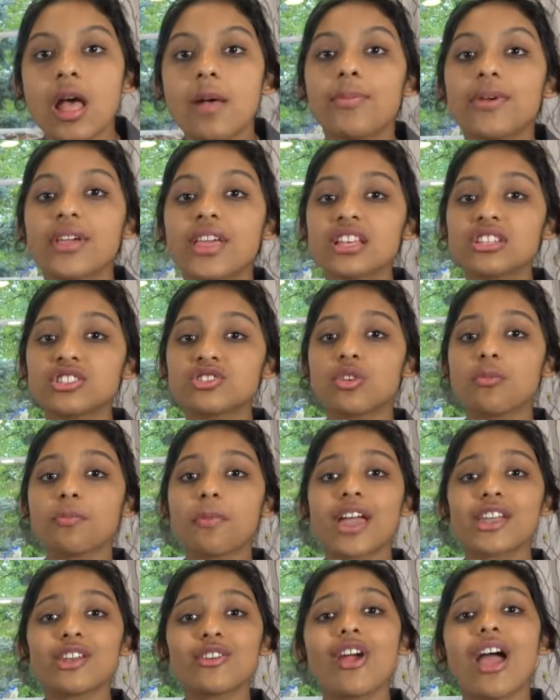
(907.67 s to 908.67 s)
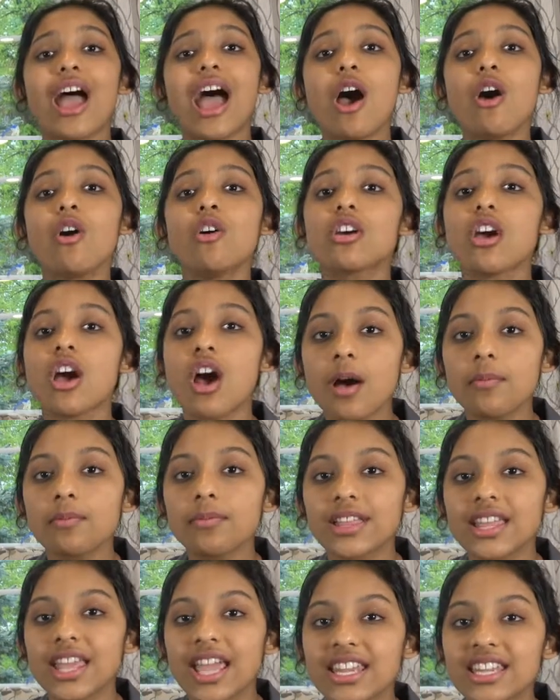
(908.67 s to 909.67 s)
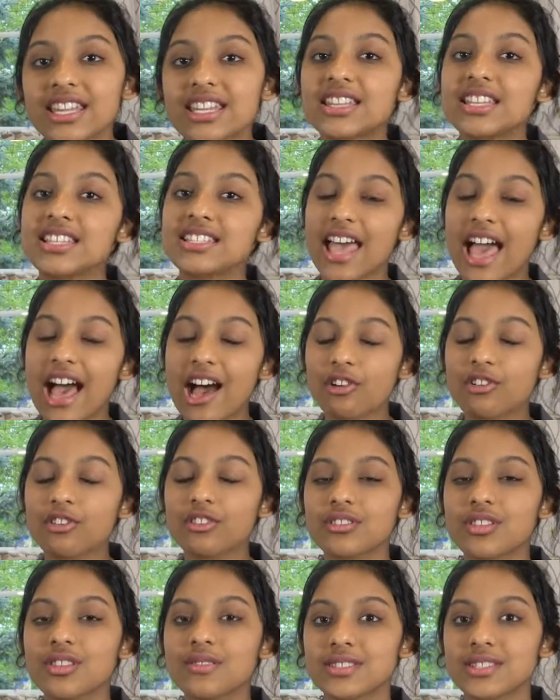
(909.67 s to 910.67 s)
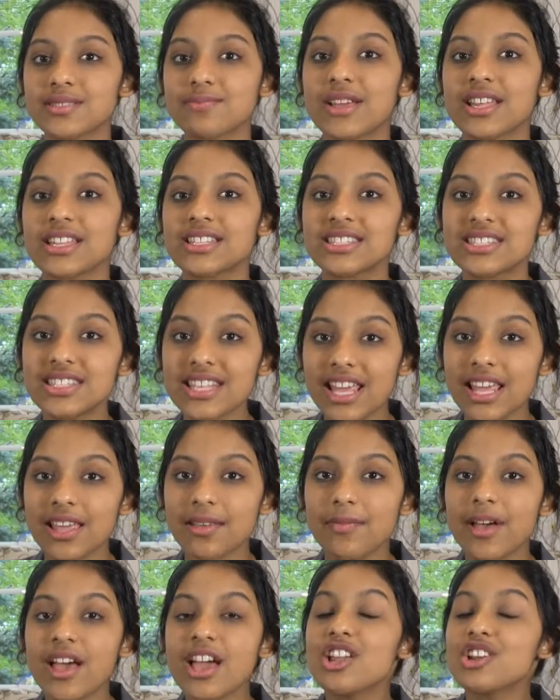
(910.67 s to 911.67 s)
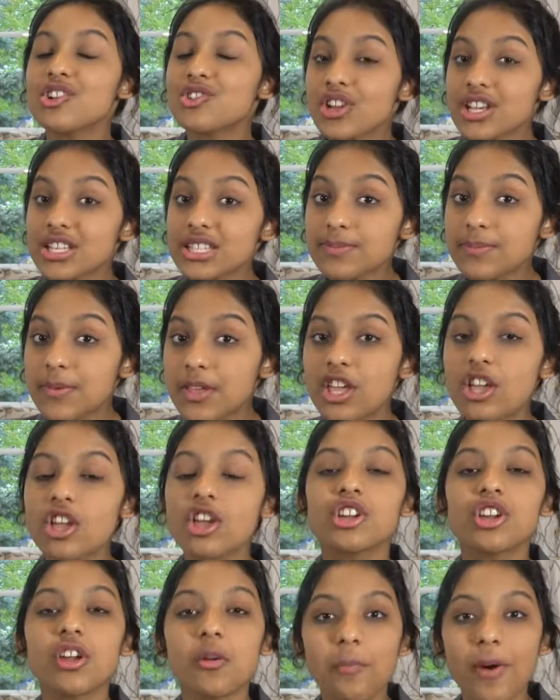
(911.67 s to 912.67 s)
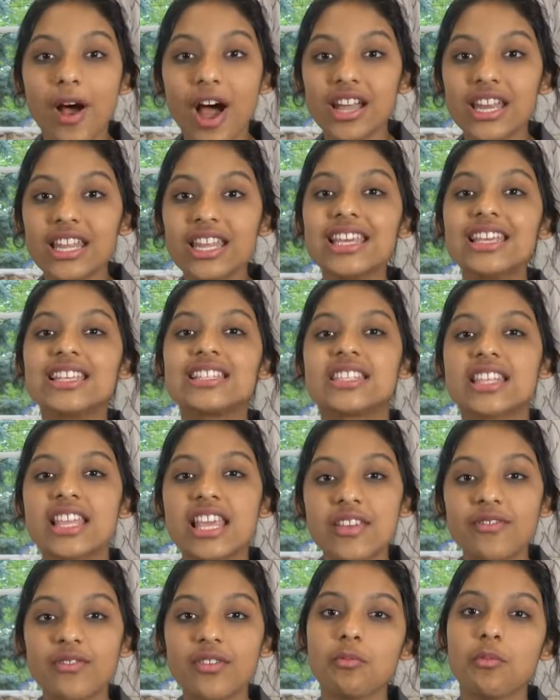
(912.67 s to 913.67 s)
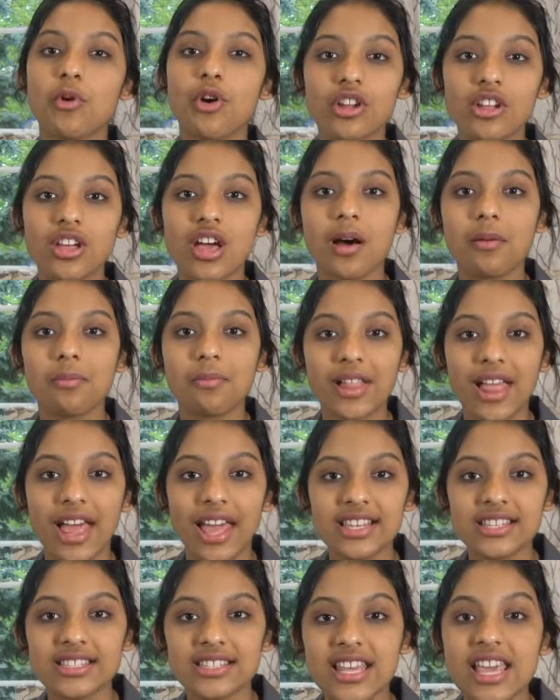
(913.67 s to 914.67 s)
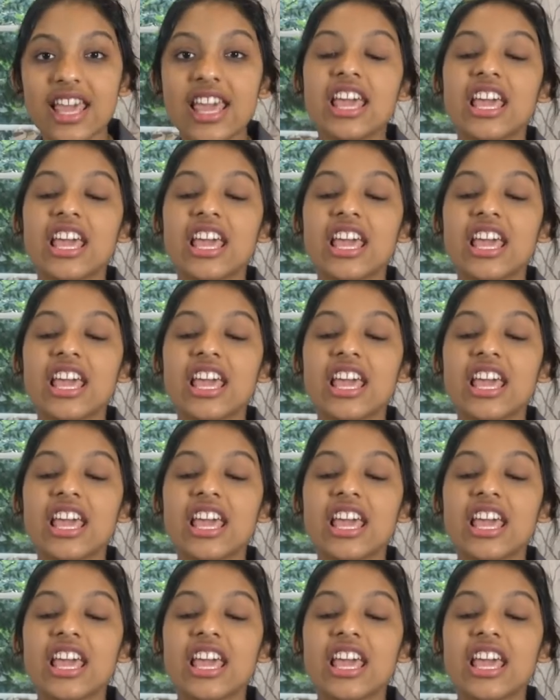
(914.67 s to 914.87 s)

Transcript: Because no matter how complicated these algorithms might seem, trust me, your body is even more complex.